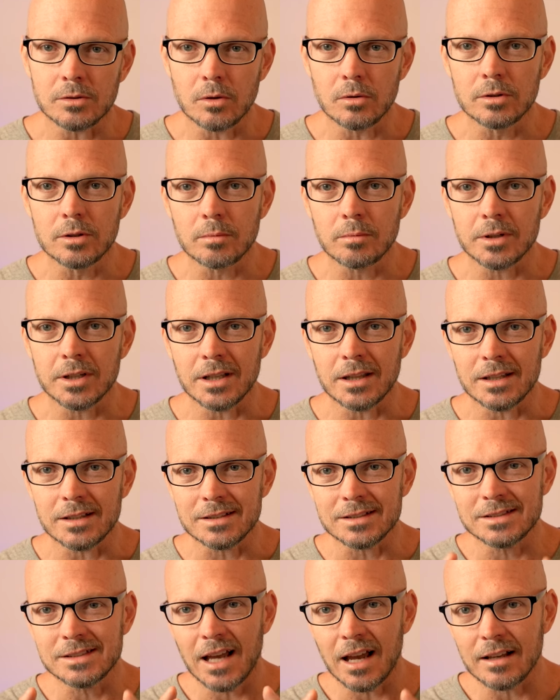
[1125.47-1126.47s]
ultimately the
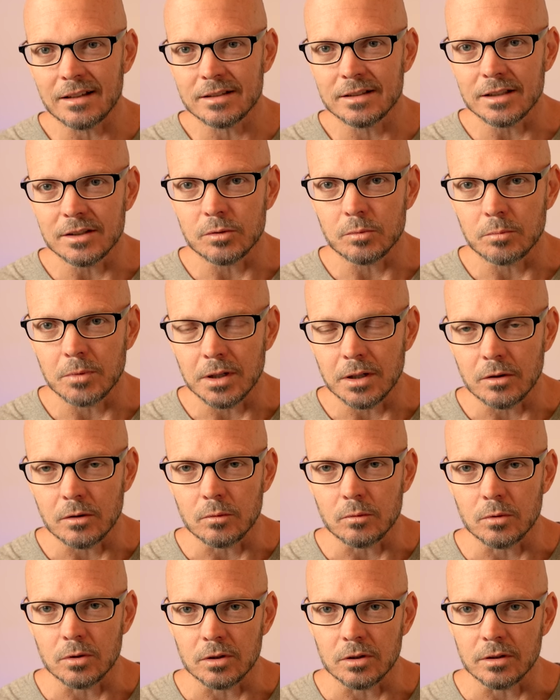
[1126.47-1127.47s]
sexiest men in the
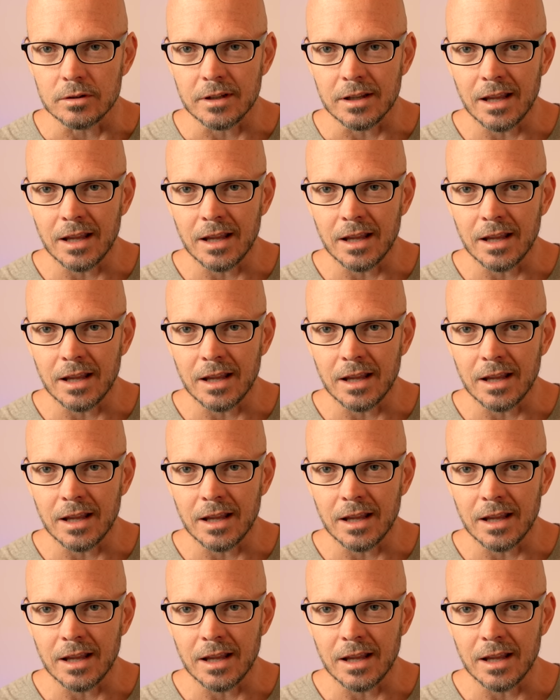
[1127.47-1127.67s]
world